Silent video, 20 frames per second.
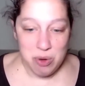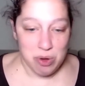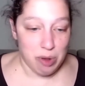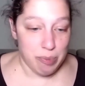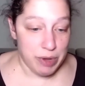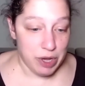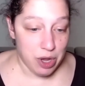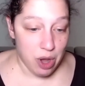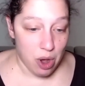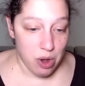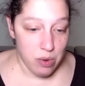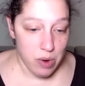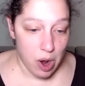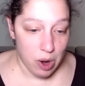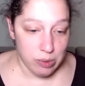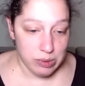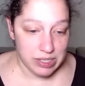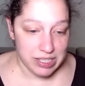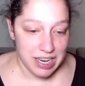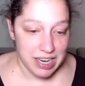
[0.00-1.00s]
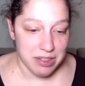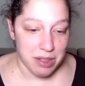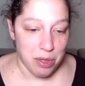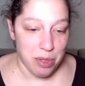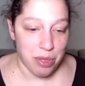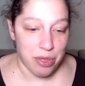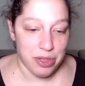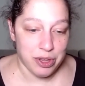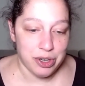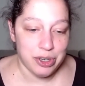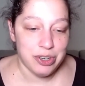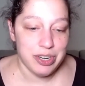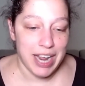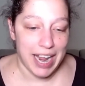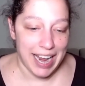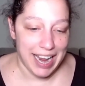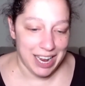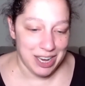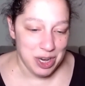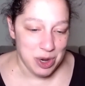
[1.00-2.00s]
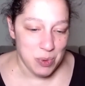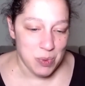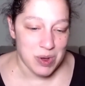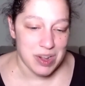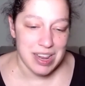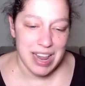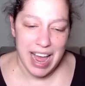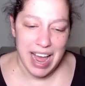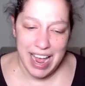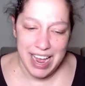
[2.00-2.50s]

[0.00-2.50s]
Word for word: will be co-hosting the third annual